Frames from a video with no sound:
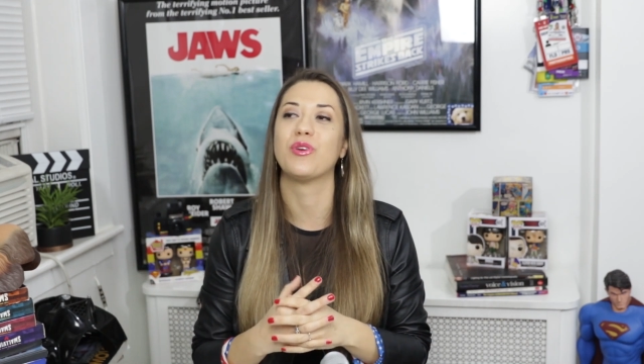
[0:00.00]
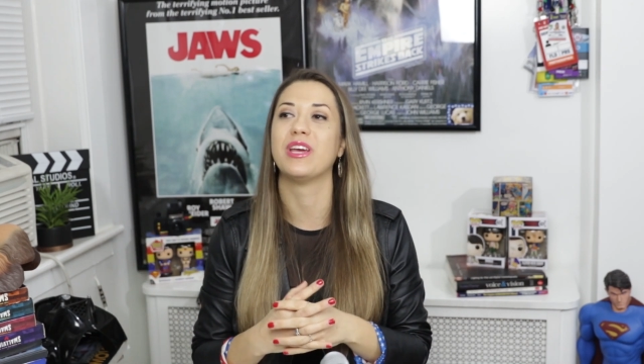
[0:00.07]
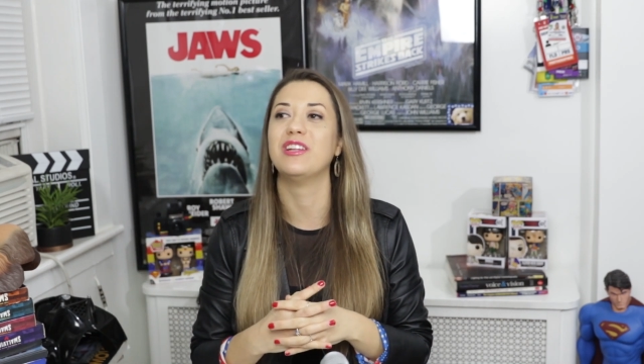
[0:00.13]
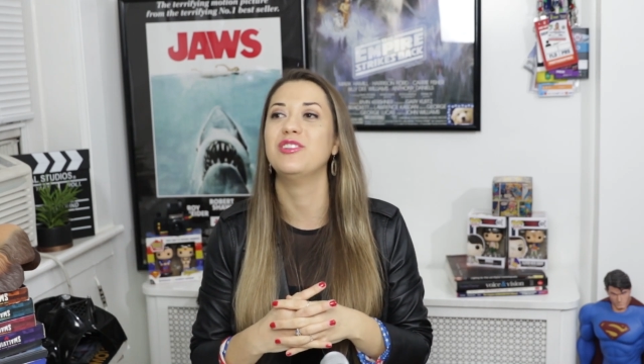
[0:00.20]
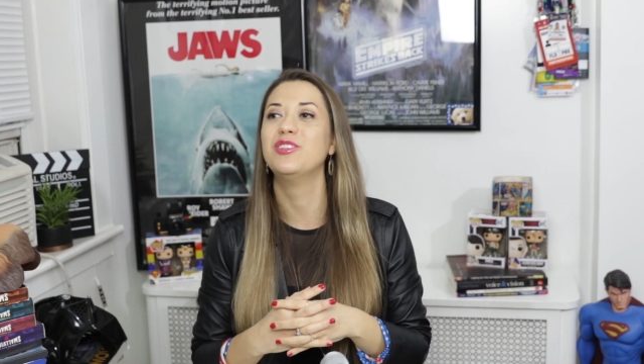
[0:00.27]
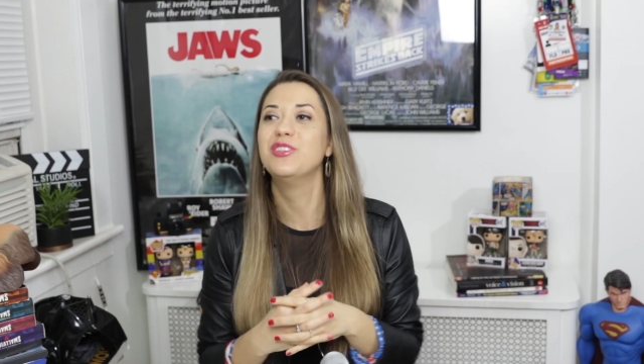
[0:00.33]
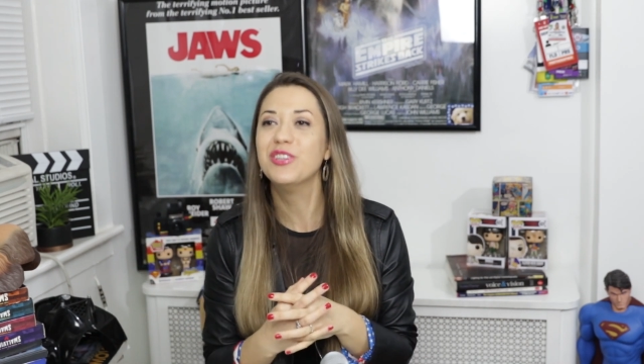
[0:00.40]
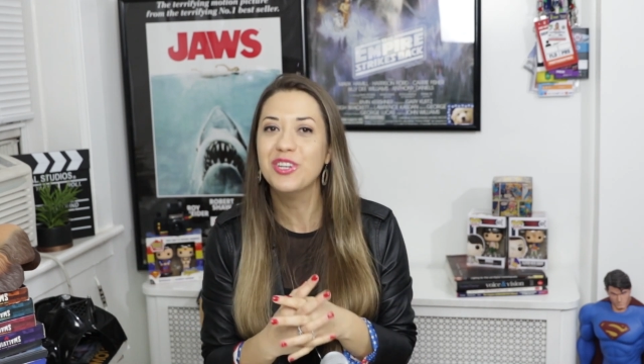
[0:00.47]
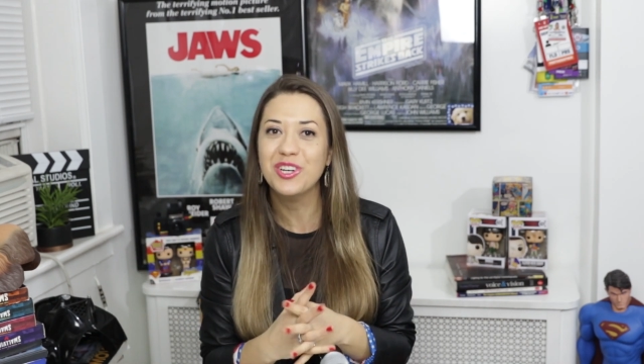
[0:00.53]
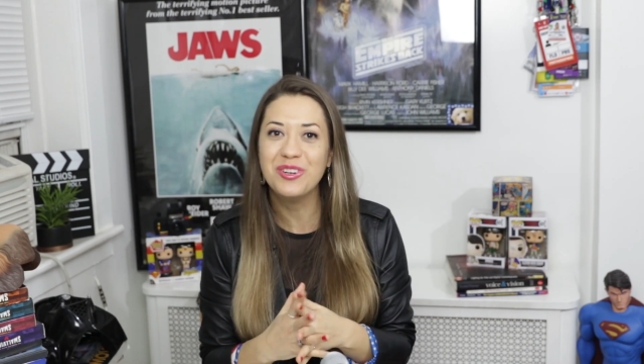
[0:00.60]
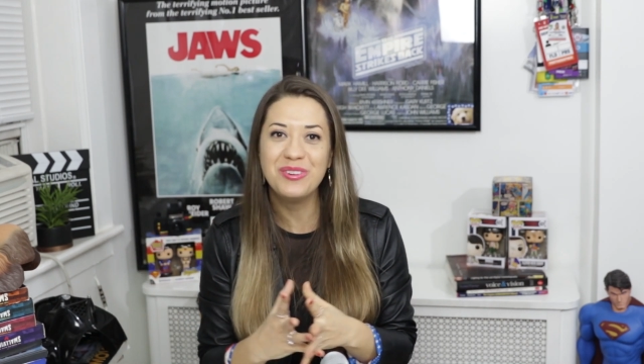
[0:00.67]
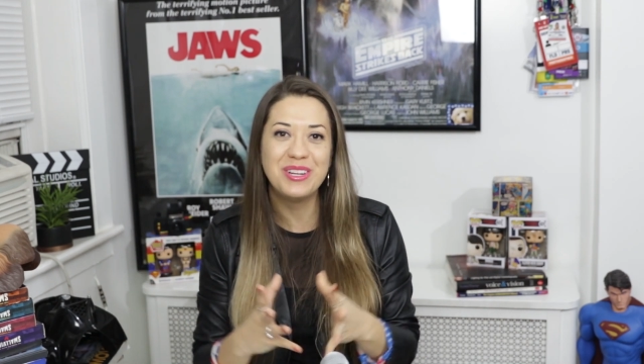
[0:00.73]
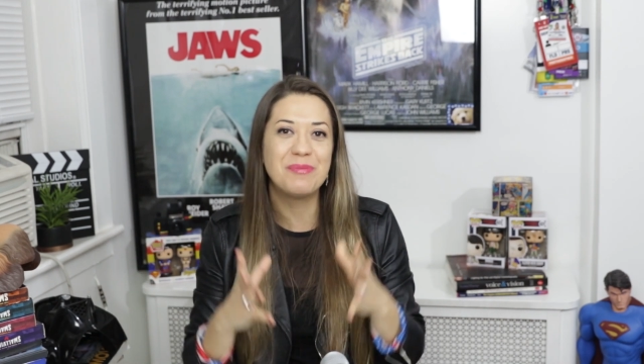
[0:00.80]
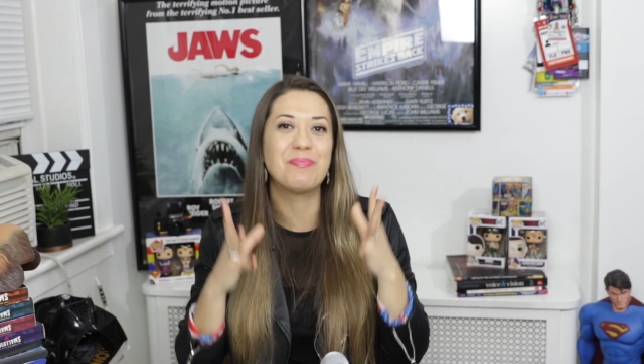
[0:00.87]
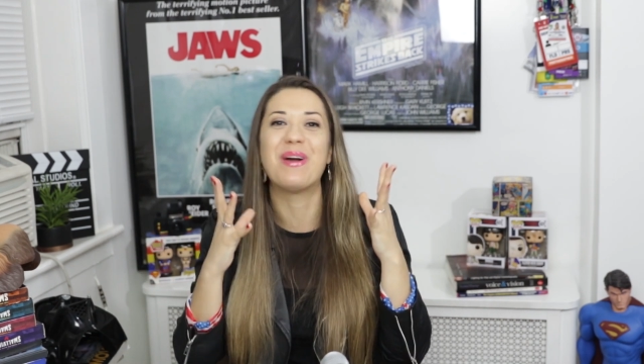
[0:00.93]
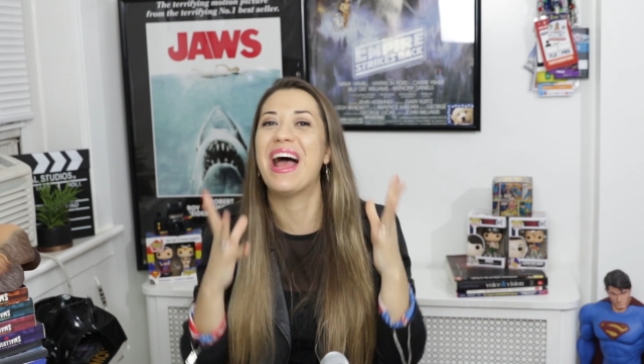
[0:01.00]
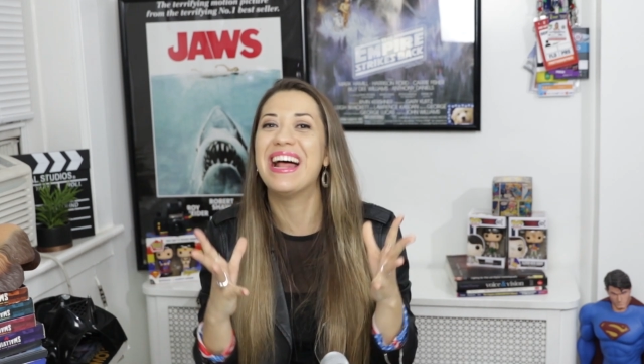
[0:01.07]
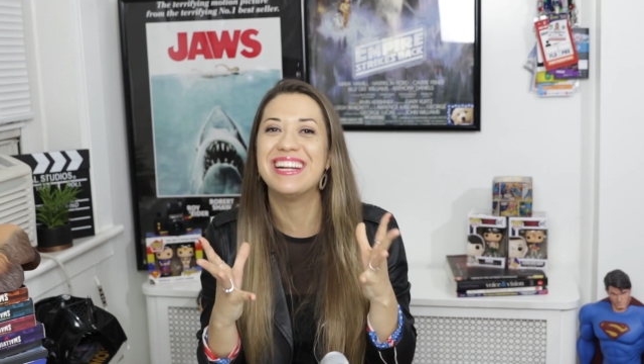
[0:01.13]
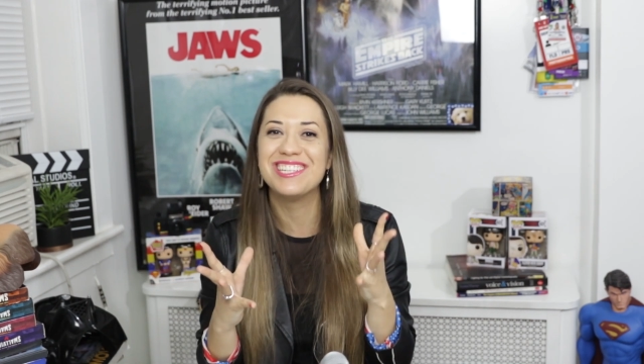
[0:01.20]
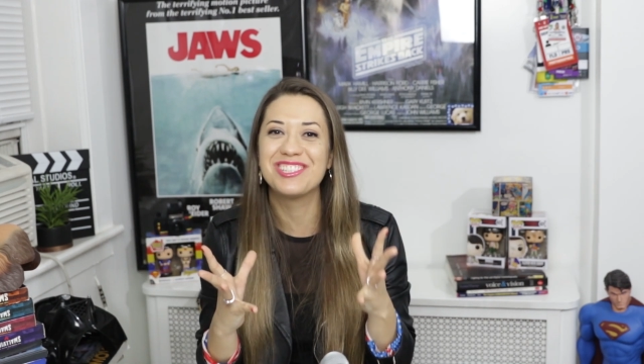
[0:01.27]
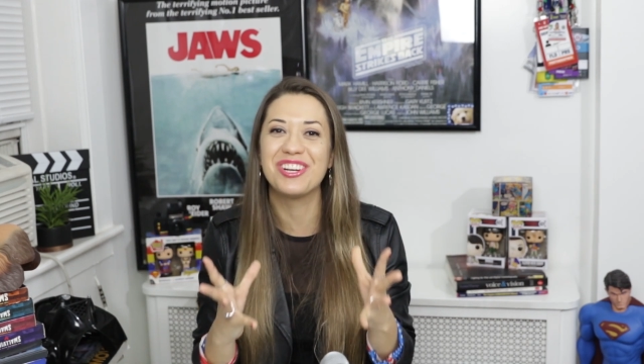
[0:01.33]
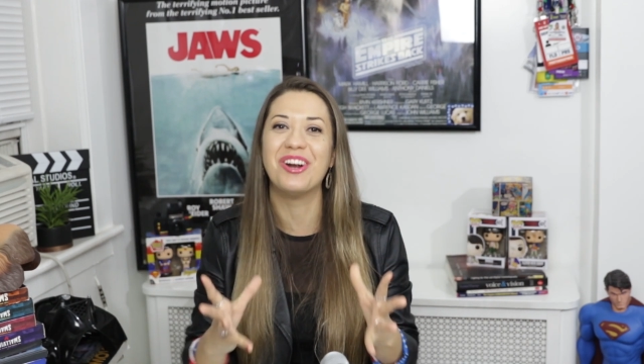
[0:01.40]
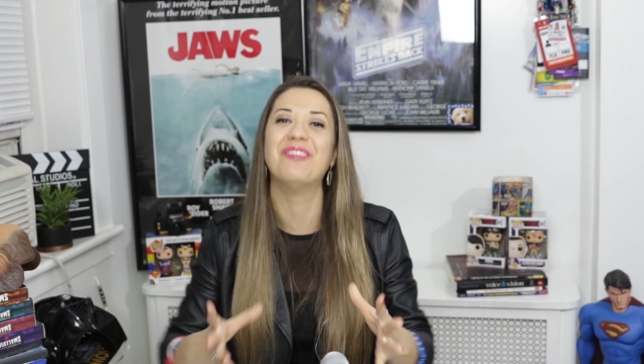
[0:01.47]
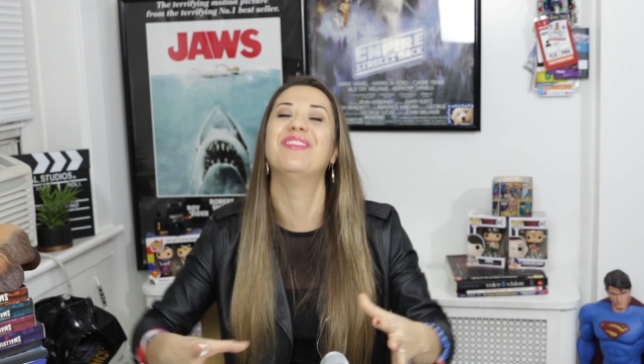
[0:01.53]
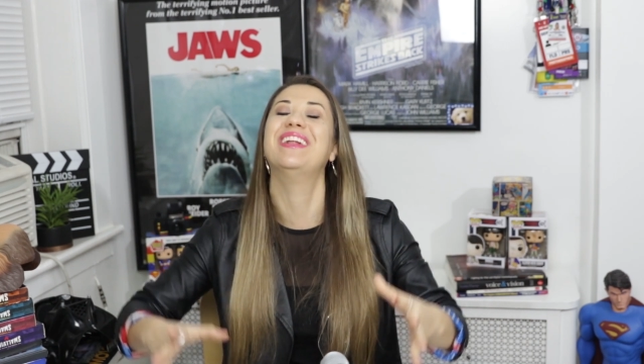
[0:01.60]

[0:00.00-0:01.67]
can do with Predator,